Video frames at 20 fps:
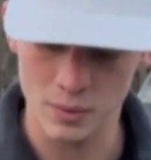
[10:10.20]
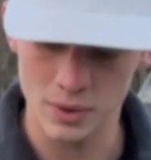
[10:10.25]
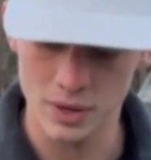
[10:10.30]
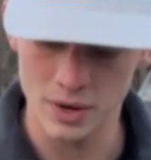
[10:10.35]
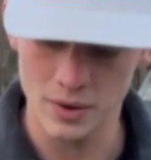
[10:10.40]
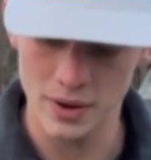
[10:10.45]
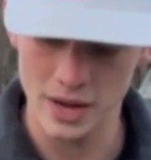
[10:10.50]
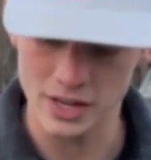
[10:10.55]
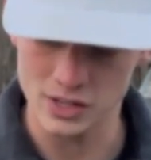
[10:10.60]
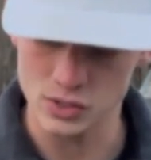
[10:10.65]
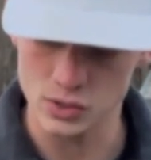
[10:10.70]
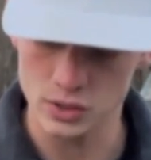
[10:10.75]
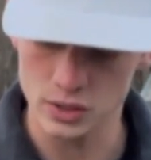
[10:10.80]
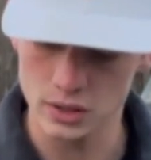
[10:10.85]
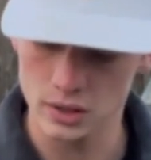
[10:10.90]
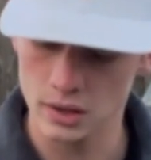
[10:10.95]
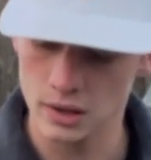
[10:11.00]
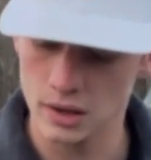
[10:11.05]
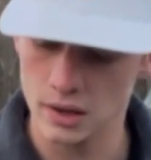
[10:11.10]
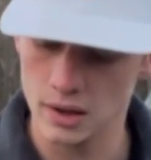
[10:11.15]
widow,
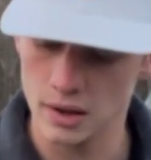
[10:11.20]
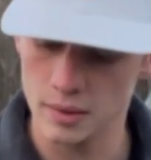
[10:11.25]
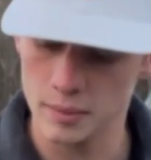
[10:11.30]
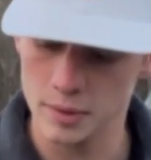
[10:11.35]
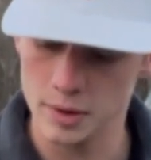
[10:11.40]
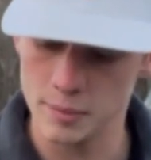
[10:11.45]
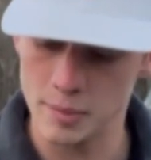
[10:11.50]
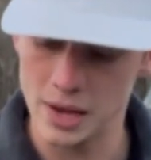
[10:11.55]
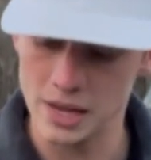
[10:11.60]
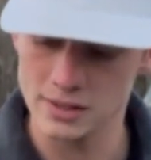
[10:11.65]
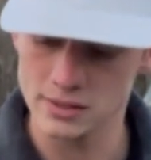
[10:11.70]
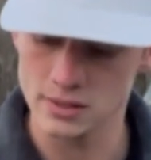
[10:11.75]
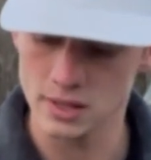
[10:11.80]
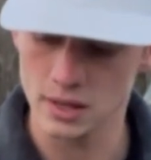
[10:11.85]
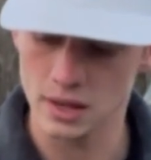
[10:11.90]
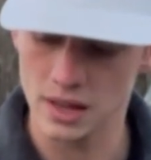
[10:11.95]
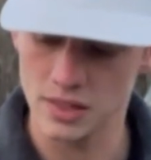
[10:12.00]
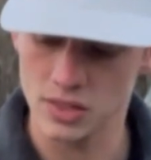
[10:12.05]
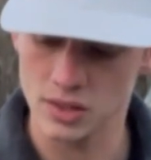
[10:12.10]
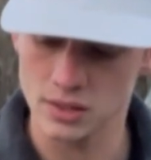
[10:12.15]
actually, and mine's
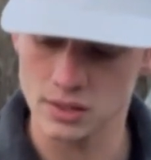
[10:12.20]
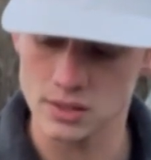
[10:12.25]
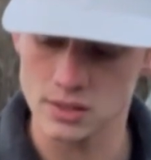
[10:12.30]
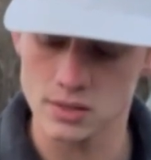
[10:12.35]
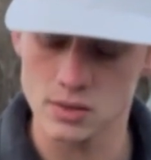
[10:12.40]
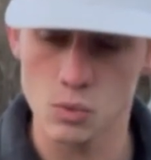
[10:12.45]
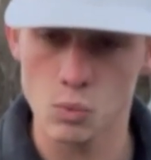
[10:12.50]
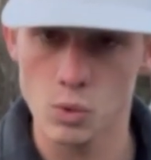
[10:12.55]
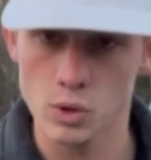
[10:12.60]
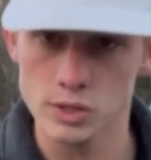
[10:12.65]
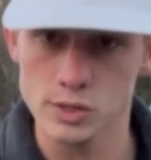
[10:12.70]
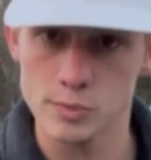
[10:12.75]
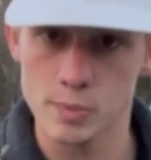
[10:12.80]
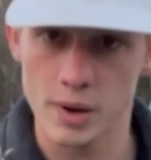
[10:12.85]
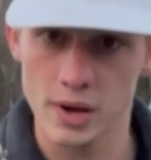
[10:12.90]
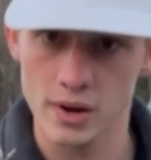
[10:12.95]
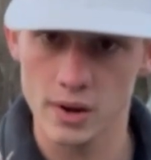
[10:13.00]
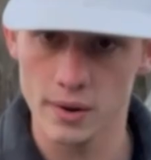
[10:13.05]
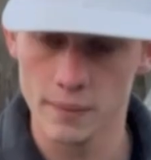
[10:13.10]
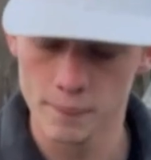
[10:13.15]
like, I think this is a wood
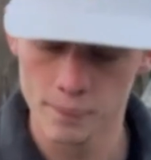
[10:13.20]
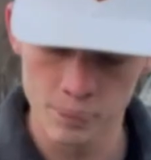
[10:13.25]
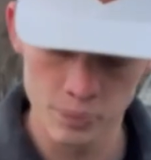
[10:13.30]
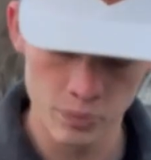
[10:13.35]
spider.